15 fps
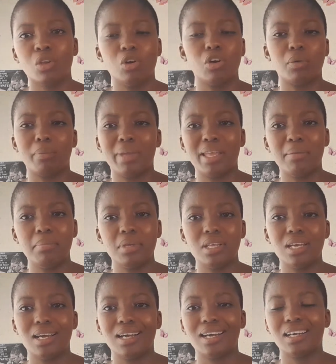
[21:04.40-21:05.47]
or
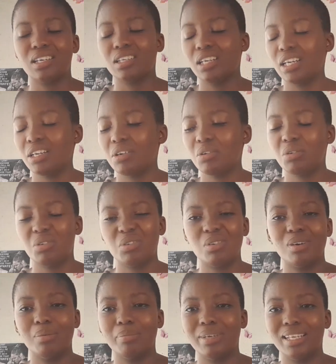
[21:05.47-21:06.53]
maybe I don't know,
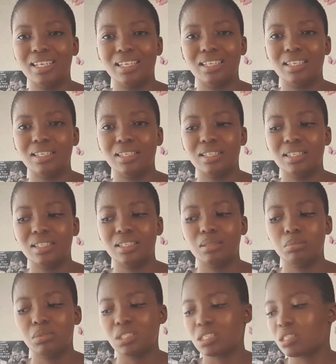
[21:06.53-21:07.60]
man,
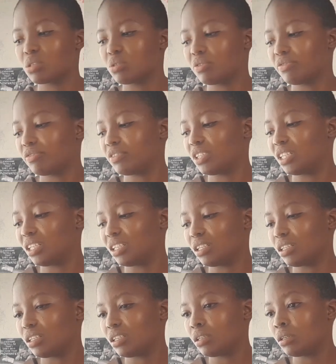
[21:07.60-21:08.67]
just not feeling.
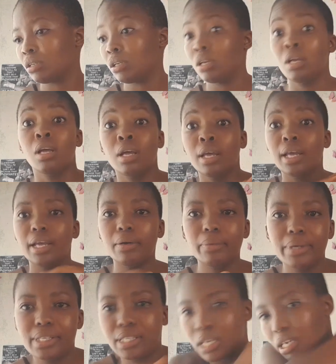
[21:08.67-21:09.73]

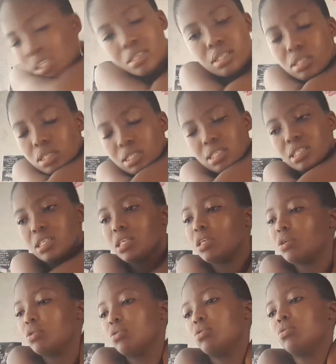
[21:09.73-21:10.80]
Anyways, guys, see
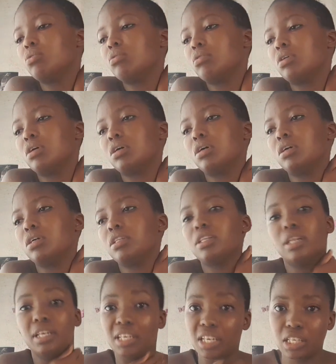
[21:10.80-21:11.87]
you in
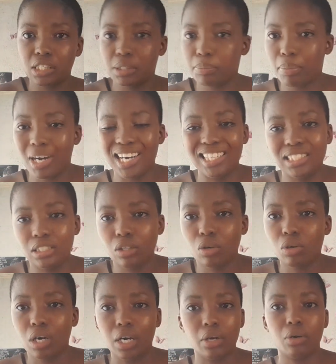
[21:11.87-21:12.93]
the next part.
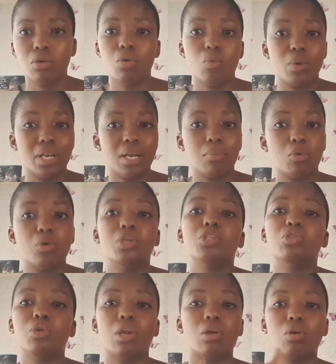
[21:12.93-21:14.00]
I don't know when I'm going
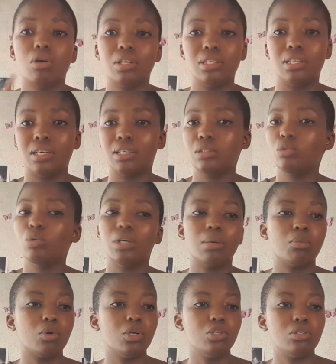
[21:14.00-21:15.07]
to record that, when
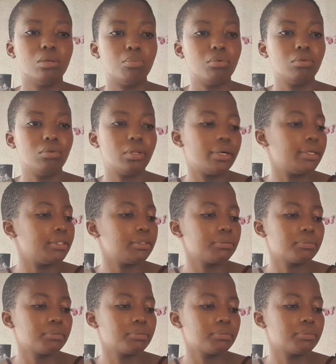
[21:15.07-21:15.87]
I'm going to upload that.